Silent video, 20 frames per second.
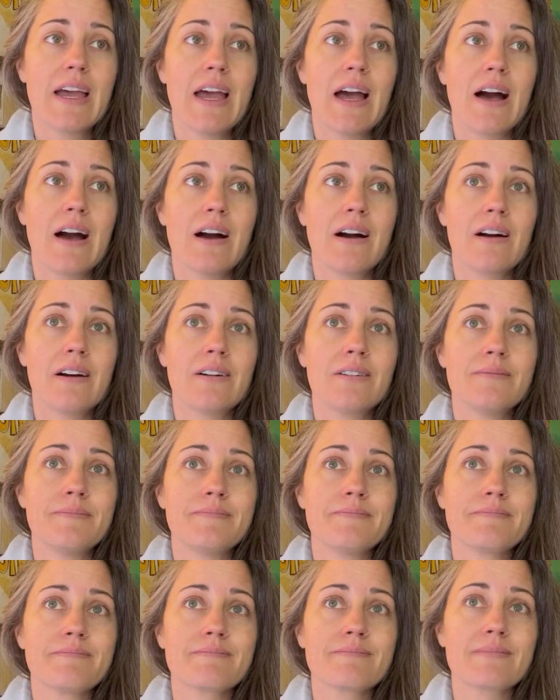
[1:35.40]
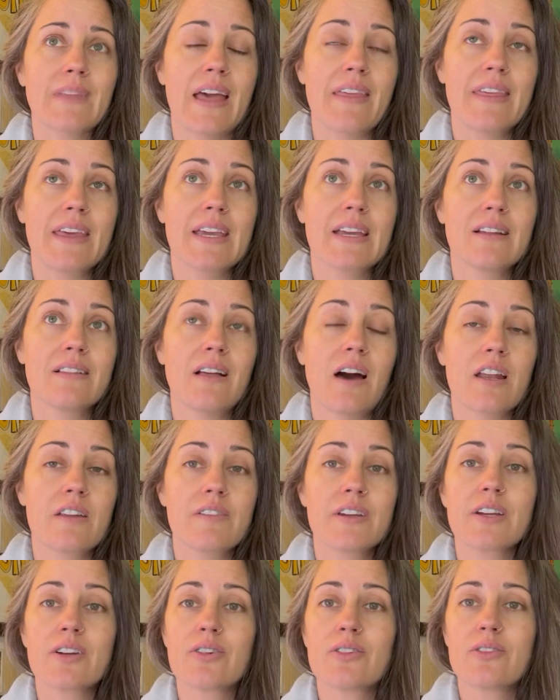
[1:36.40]
Um, I think a lot of
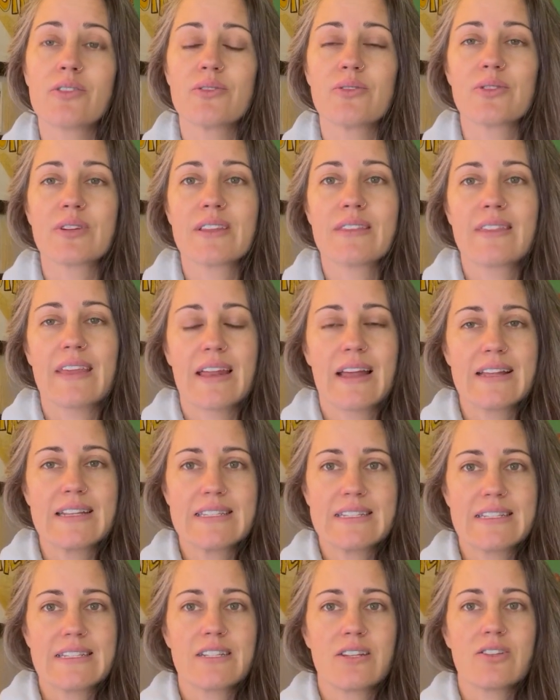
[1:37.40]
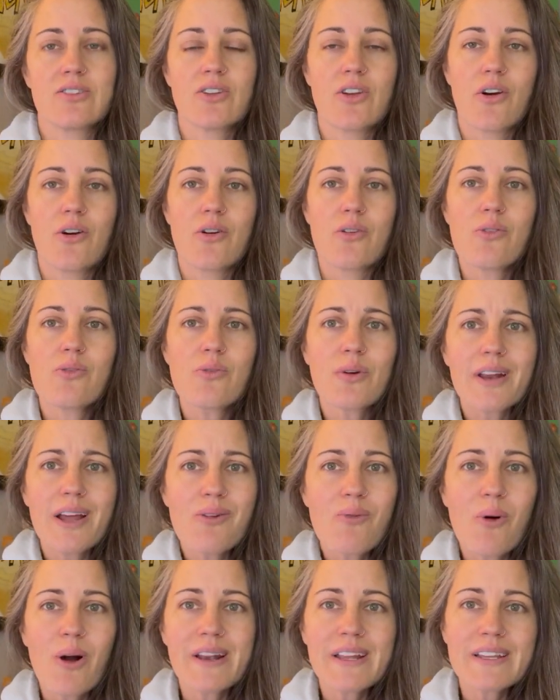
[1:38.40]
it included that I didn't know what I
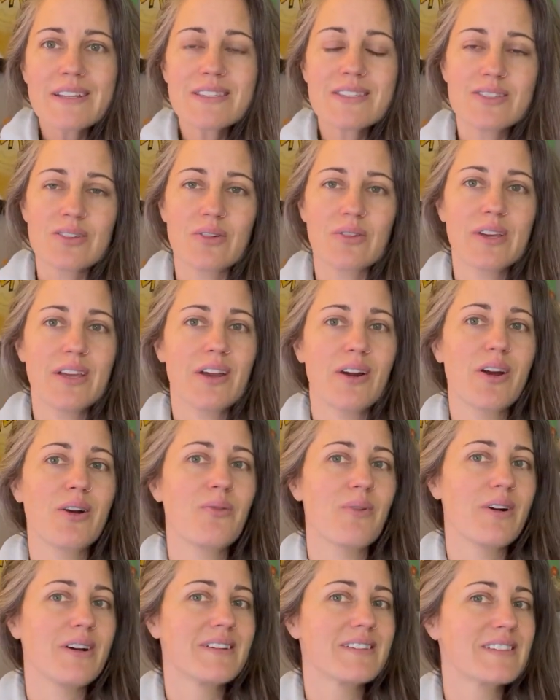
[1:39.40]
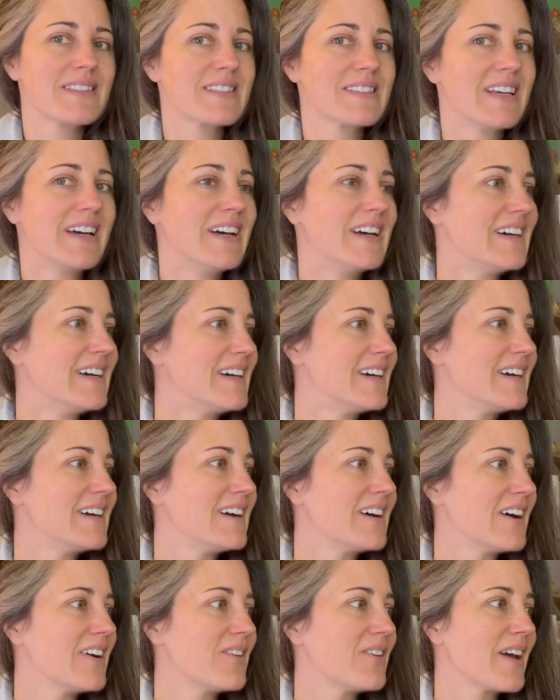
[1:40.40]
wanted. So here I was.
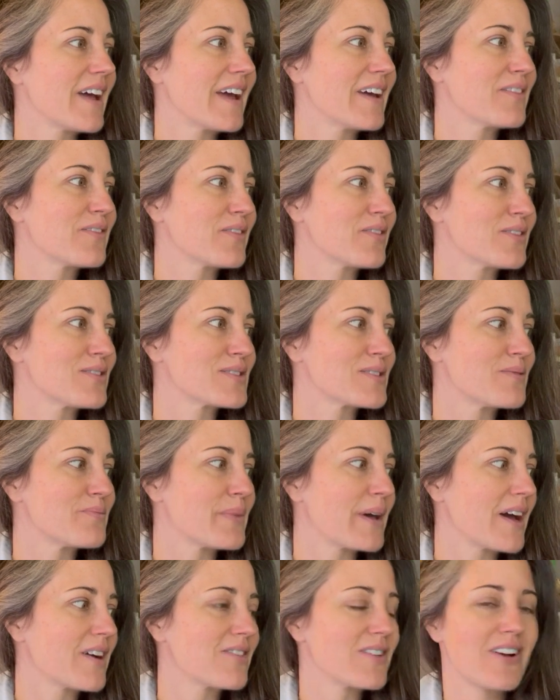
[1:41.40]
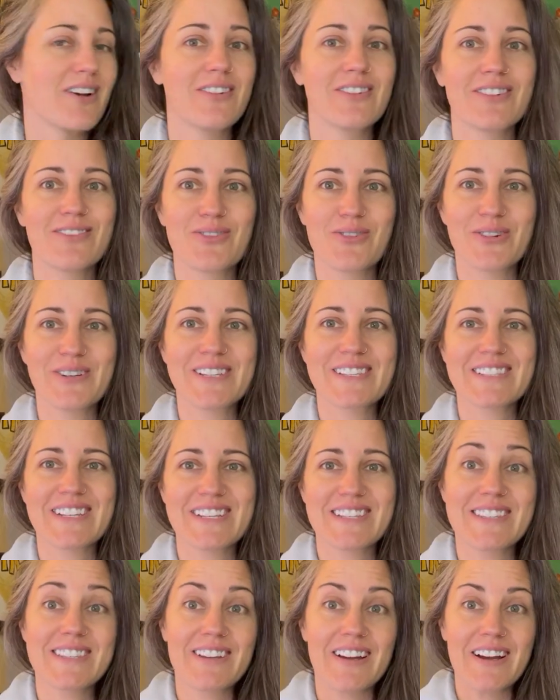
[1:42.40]
Oh, hey, for some background noise,
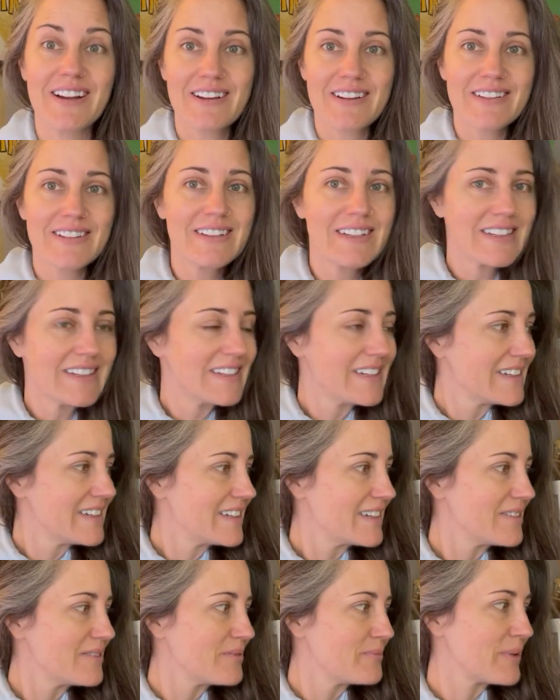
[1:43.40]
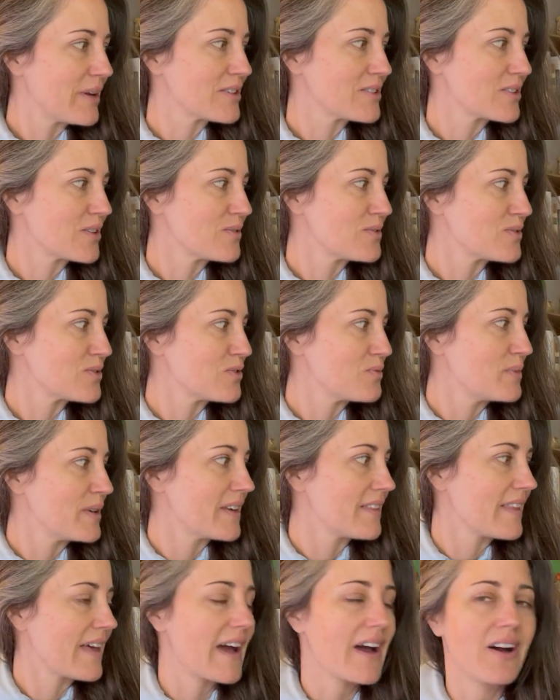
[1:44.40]
that stuff About to go zoomy
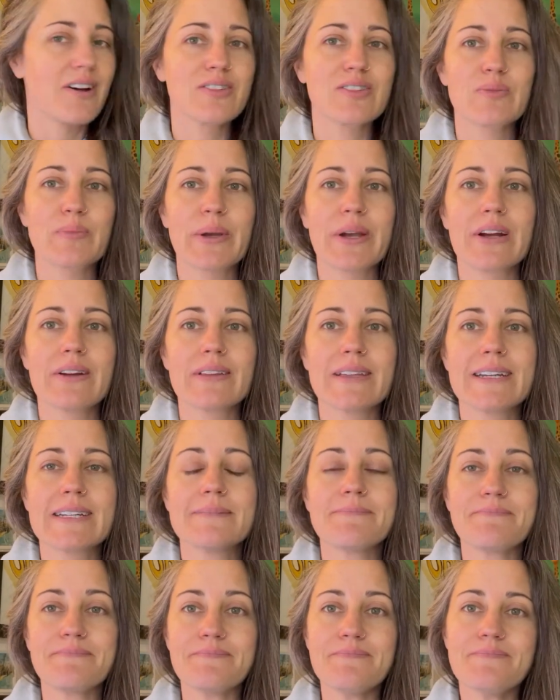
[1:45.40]
in the house, apparently.